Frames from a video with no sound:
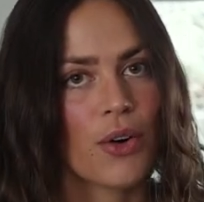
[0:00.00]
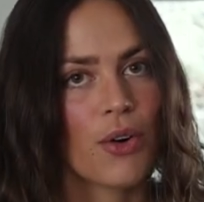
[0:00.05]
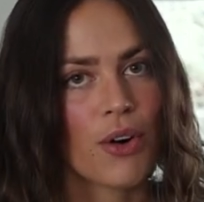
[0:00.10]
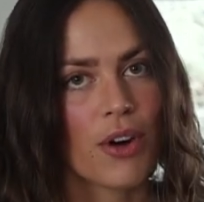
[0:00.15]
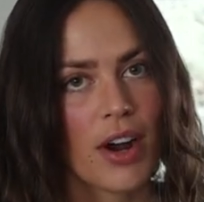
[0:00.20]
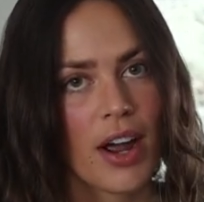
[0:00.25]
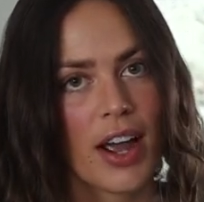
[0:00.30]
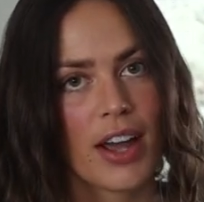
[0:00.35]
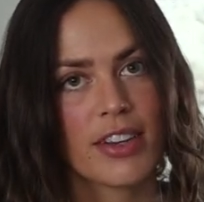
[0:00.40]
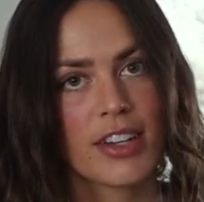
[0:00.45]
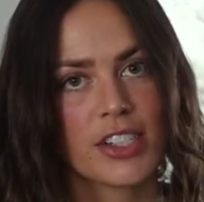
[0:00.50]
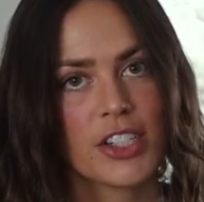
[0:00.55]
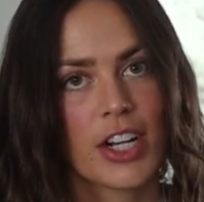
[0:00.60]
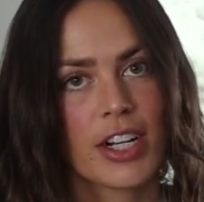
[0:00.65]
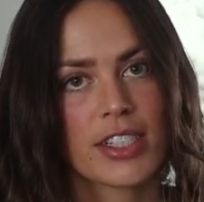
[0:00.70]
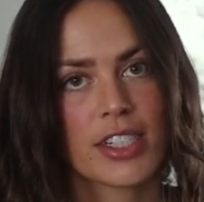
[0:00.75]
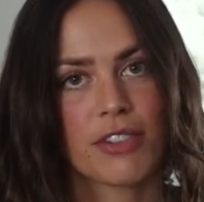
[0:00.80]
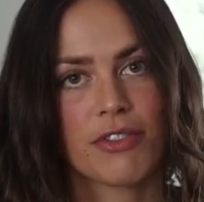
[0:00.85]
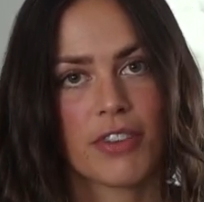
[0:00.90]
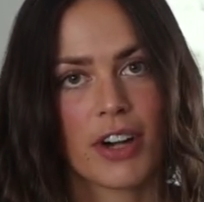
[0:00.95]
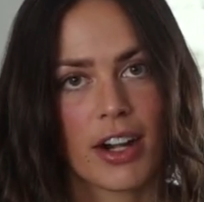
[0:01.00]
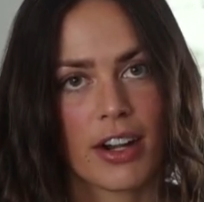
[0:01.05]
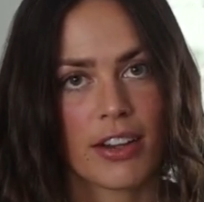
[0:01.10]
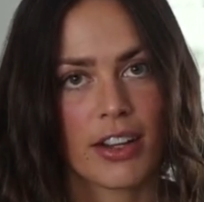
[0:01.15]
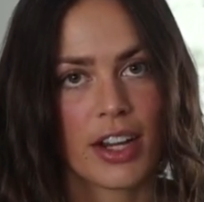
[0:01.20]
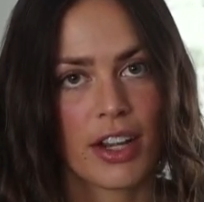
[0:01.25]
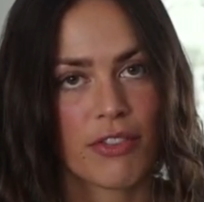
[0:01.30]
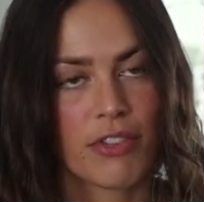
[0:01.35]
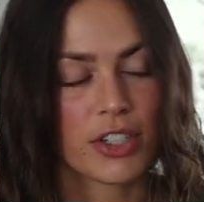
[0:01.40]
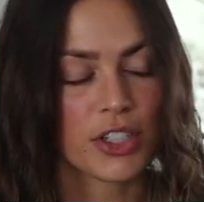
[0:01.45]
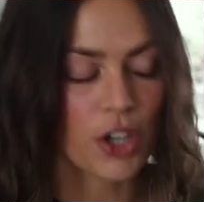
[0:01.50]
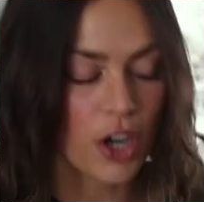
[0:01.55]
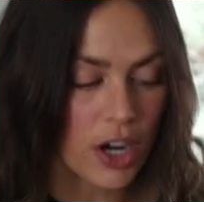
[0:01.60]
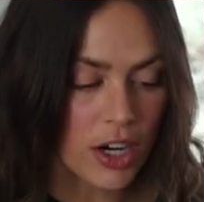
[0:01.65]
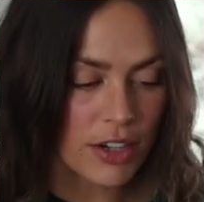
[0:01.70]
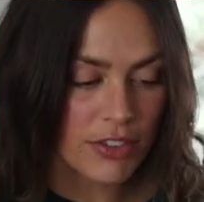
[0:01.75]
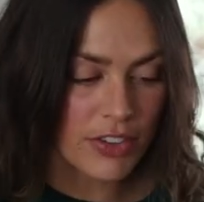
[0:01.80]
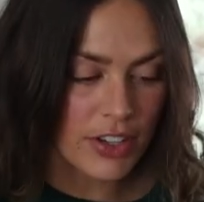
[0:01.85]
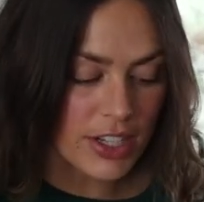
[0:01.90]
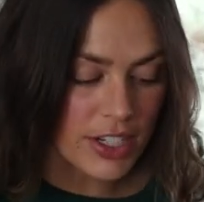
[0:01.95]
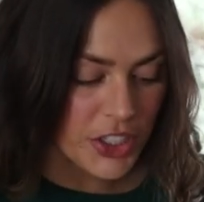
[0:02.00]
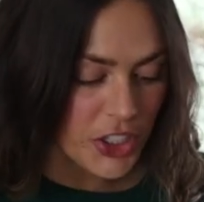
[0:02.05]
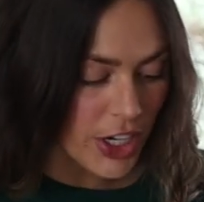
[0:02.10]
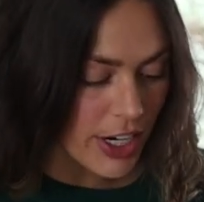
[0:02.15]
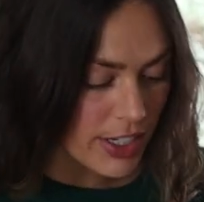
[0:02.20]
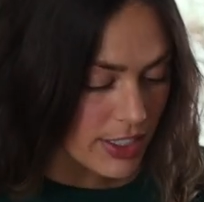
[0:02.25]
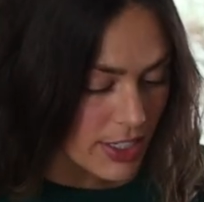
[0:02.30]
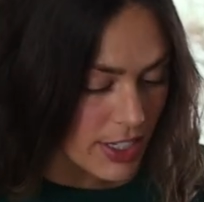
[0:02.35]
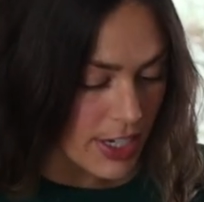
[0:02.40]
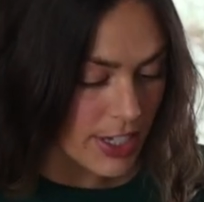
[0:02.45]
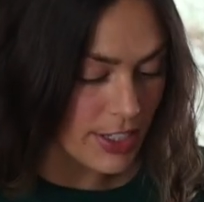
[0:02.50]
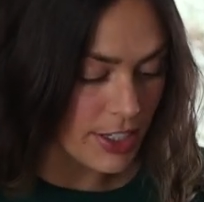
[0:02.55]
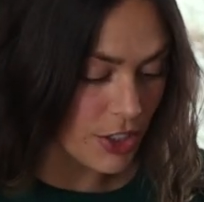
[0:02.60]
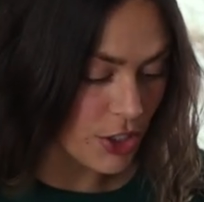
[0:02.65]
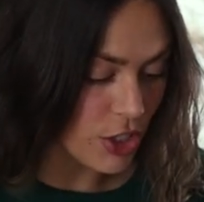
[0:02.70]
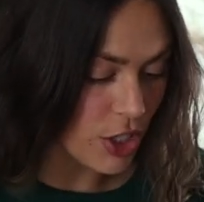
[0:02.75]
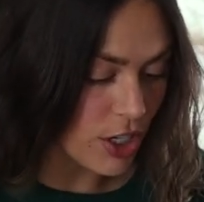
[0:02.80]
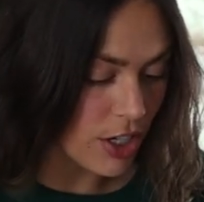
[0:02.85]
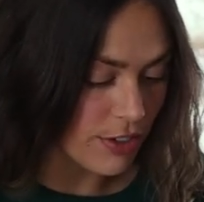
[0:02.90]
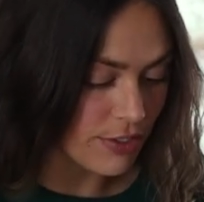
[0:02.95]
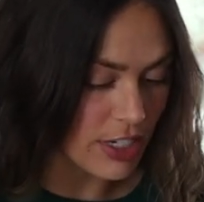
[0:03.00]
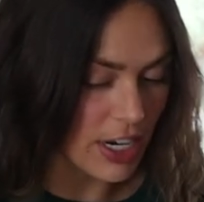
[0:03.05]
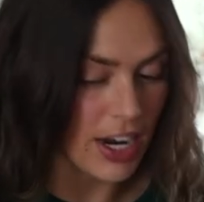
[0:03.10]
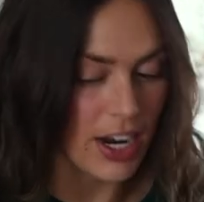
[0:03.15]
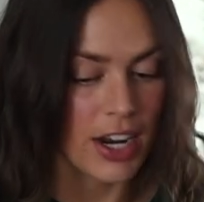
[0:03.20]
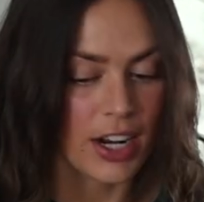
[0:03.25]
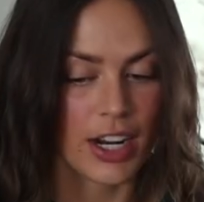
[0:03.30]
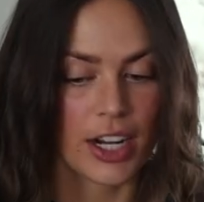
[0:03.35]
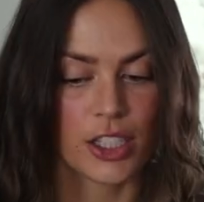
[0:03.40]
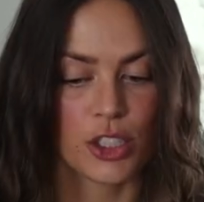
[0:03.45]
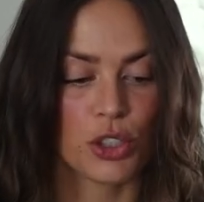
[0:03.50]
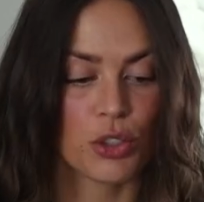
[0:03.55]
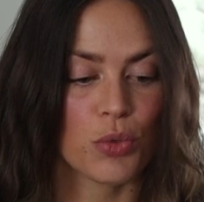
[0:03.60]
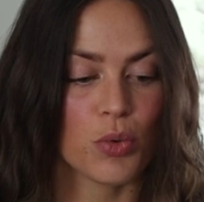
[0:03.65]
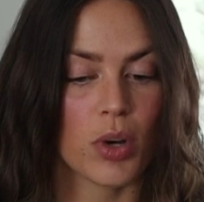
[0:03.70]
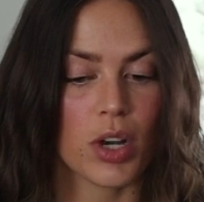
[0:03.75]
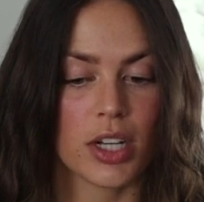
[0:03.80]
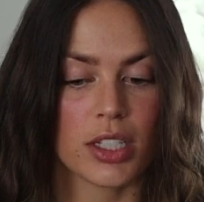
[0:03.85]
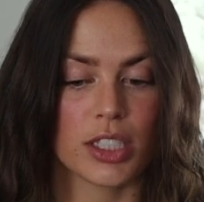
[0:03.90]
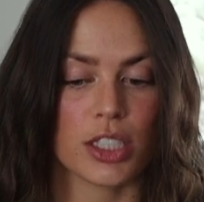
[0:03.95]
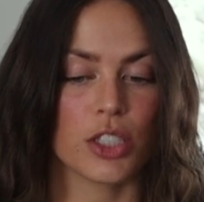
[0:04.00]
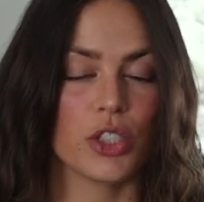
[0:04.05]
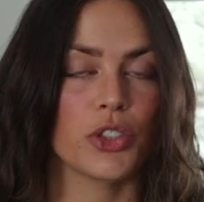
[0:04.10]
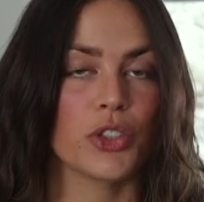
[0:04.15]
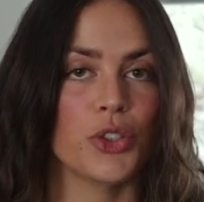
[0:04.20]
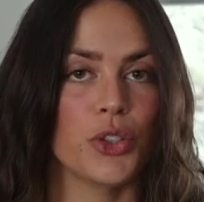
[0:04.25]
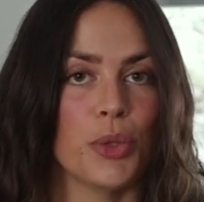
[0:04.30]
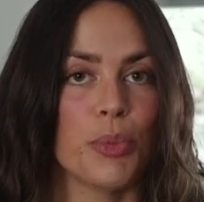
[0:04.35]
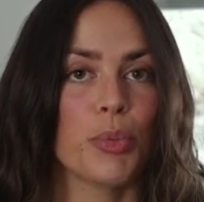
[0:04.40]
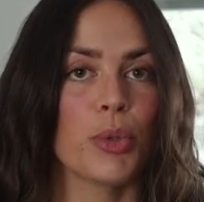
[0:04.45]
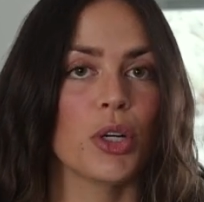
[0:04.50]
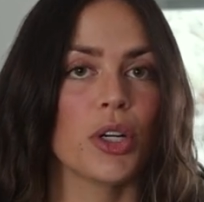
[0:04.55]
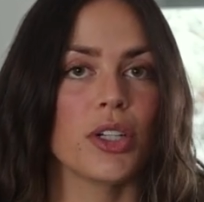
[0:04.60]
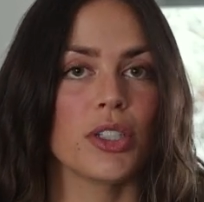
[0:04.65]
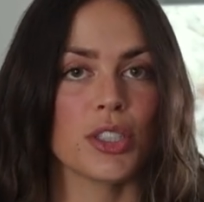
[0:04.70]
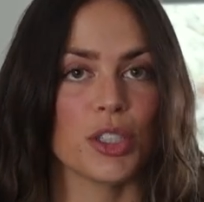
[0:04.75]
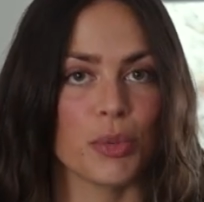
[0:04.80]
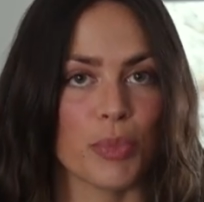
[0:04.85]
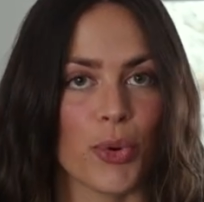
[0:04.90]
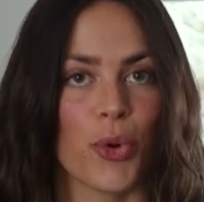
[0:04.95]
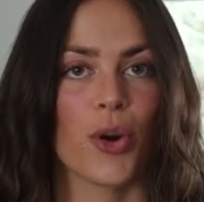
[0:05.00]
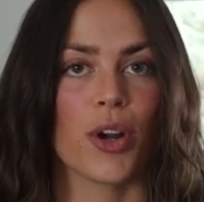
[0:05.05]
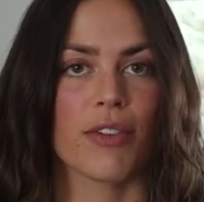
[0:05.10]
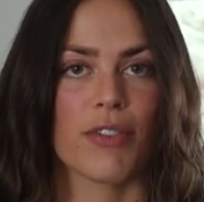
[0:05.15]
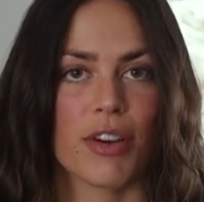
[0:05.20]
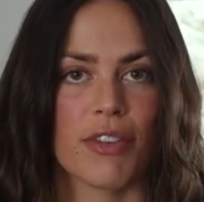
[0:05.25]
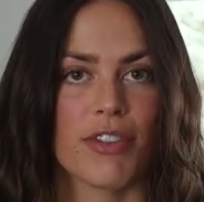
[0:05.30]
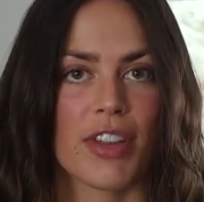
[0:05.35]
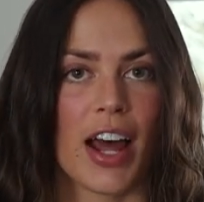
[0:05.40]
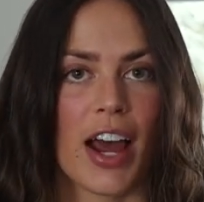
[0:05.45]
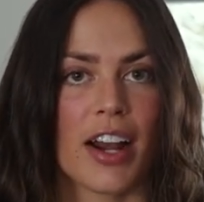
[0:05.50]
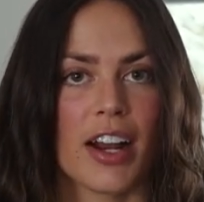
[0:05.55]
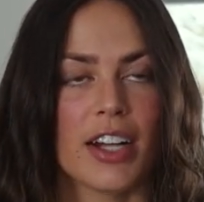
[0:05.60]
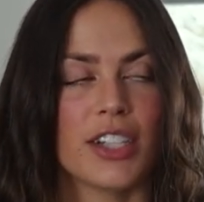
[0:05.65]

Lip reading: Or I had the chance to finally give photography the chance that it deserved, and Andrew was super supportive of that.